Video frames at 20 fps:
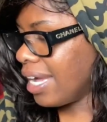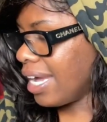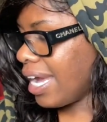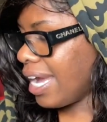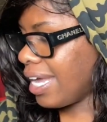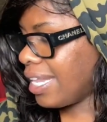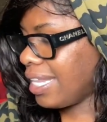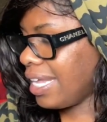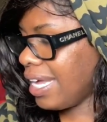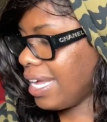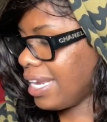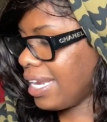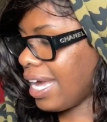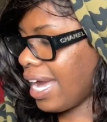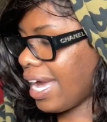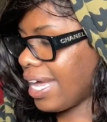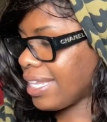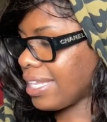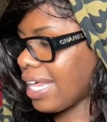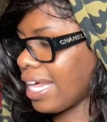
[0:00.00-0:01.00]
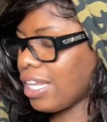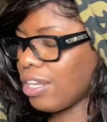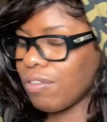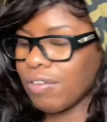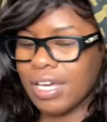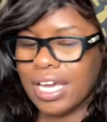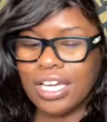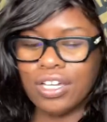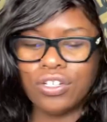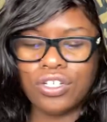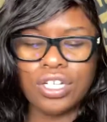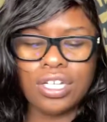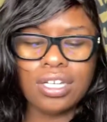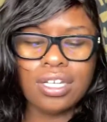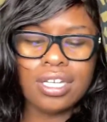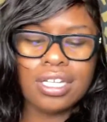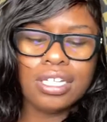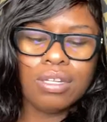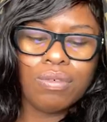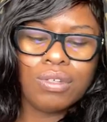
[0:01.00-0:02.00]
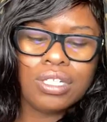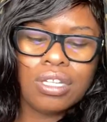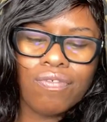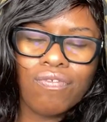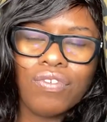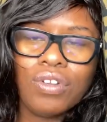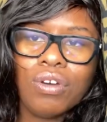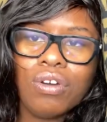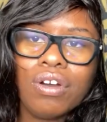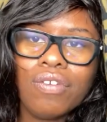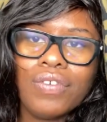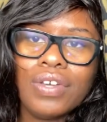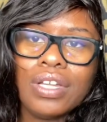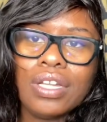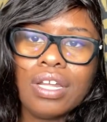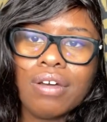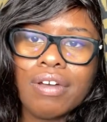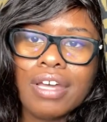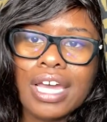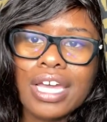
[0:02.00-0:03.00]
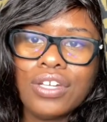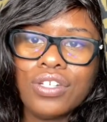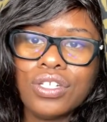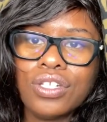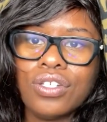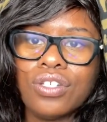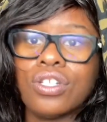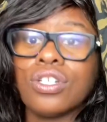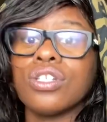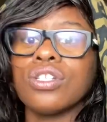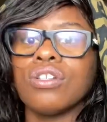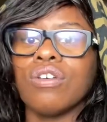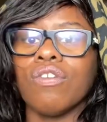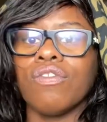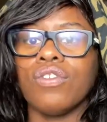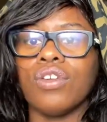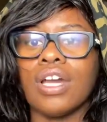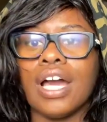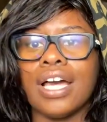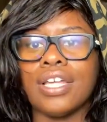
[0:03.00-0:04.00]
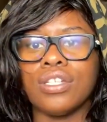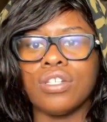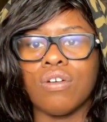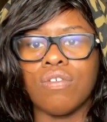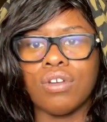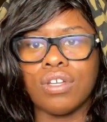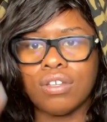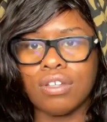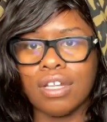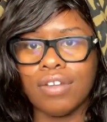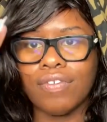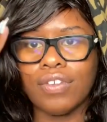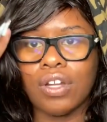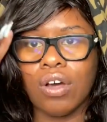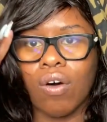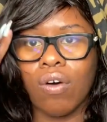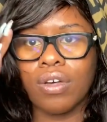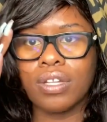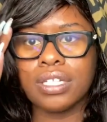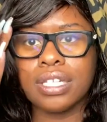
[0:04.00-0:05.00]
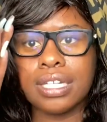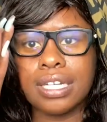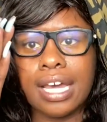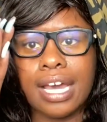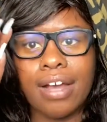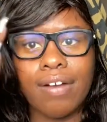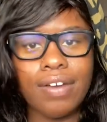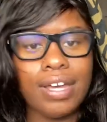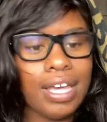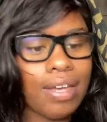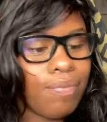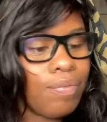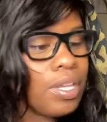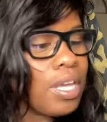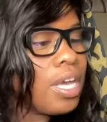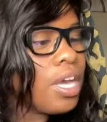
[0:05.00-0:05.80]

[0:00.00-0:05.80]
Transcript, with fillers: And then at that location, because it was the Pflugerville location, just so if you guys know and you live in the Austin area,